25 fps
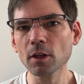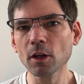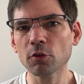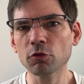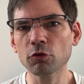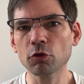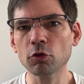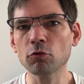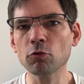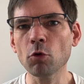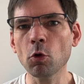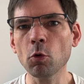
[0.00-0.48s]

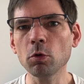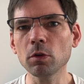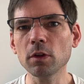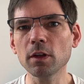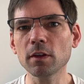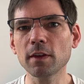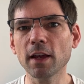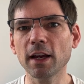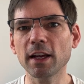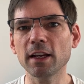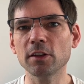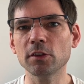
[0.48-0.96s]
to roll the
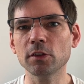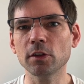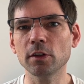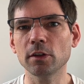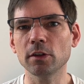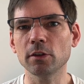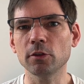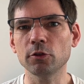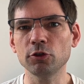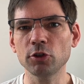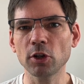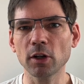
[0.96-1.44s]
dice
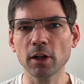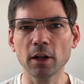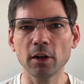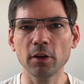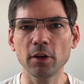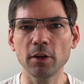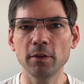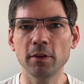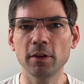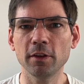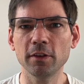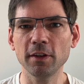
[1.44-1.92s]
and chuck it
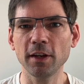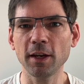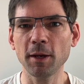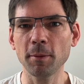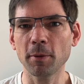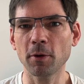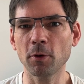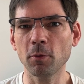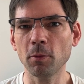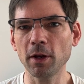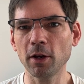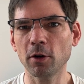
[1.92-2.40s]
around the
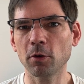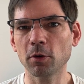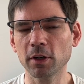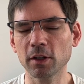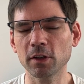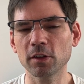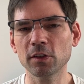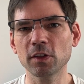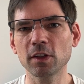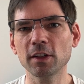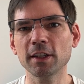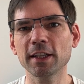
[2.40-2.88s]
table. Well,
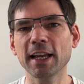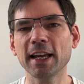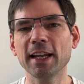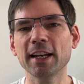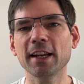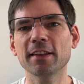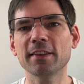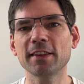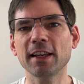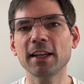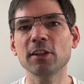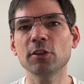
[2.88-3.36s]
consider getting
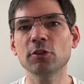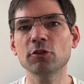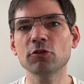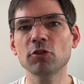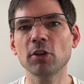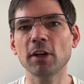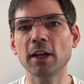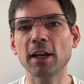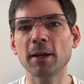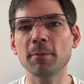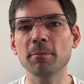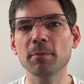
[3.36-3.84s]
a dice
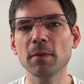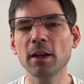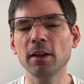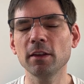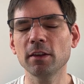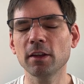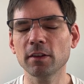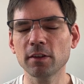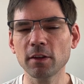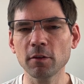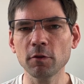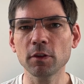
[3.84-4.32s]
tray.
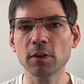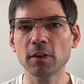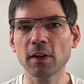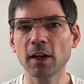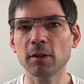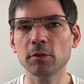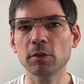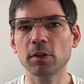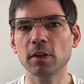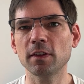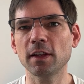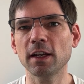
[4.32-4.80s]
There are different
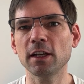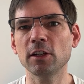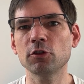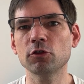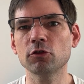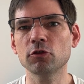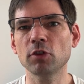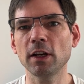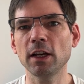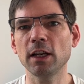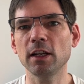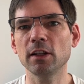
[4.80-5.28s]
types of dice
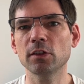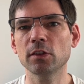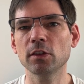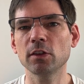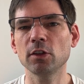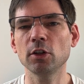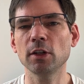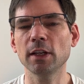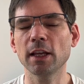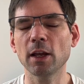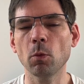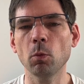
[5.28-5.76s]
trays. You
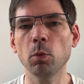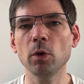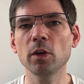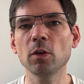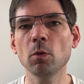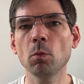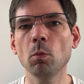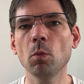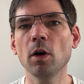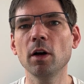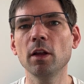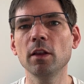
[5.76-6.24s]
can get
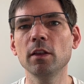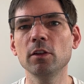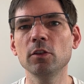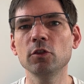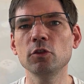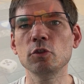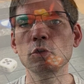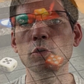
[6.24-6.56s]
wooden ones,